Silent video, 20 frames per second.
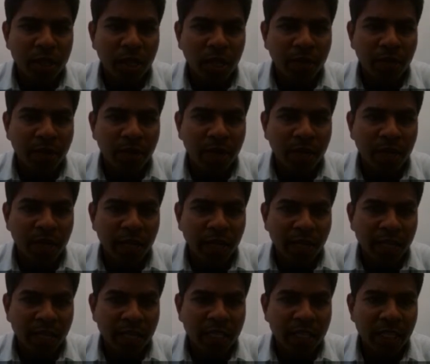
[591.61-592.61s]
For example,
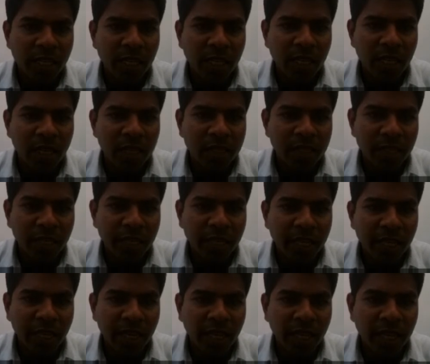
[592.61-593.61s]
you can see Apache
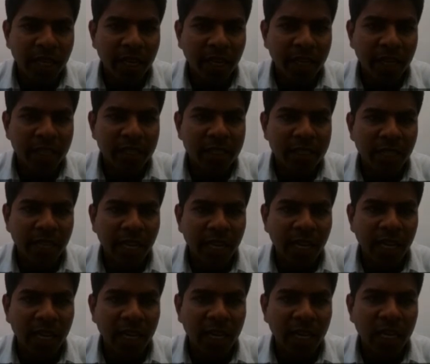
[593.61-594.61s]
here, Core
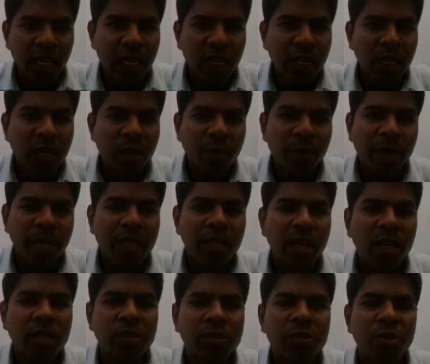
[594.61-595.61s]
Java,
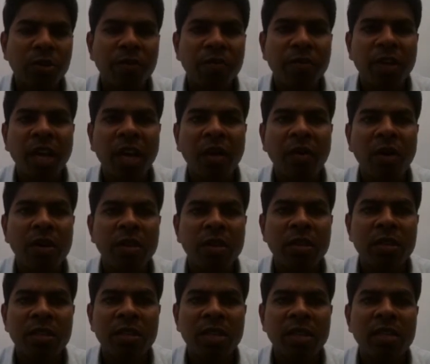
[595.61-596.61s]
ETL,
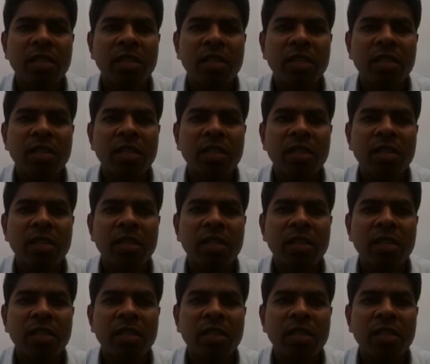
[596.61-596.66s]
JDK, right?